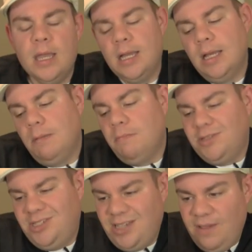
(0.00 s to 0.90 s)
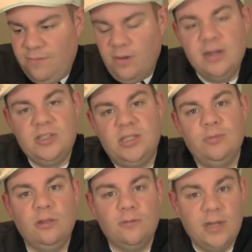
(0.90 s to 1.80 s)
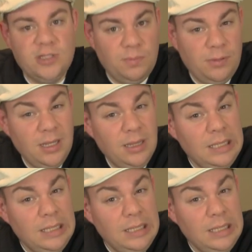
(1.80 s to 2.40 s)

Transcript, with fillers: Um, this is a very similar recipe.